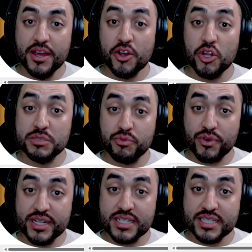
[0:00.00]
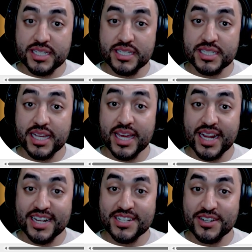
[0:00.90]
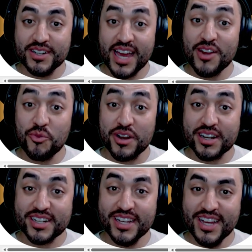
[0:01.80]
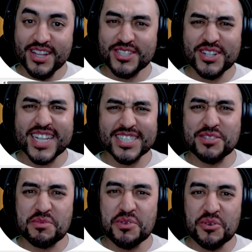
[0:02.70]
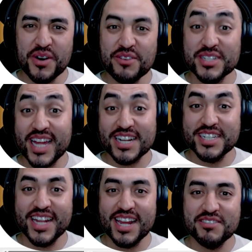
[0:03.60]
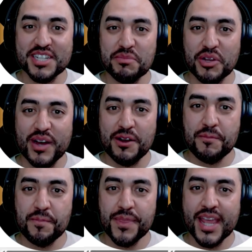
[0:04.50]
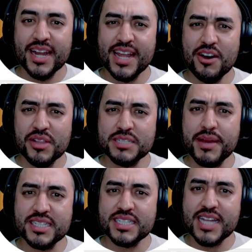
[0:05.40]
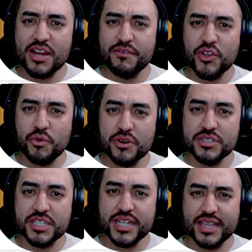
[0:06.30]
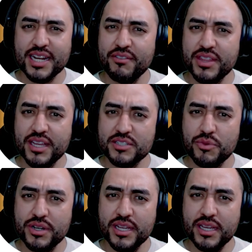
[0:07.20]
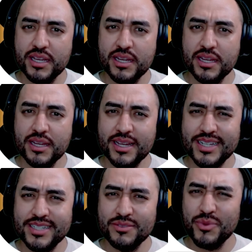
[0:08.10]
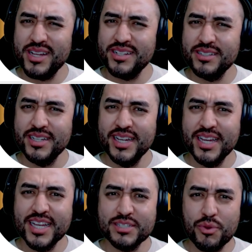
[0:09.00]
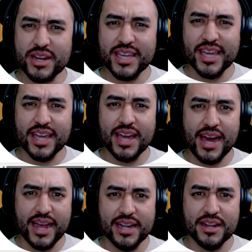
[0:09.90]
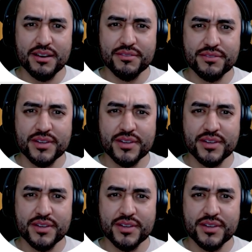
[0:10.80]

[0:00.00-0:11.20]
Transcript: Close parentheses, hit enter, and it worked. Turns out Super Bowl I was actually an NFC blowout. Now let's paste this down a few rows to check that everything is working. And well, it's working kind of.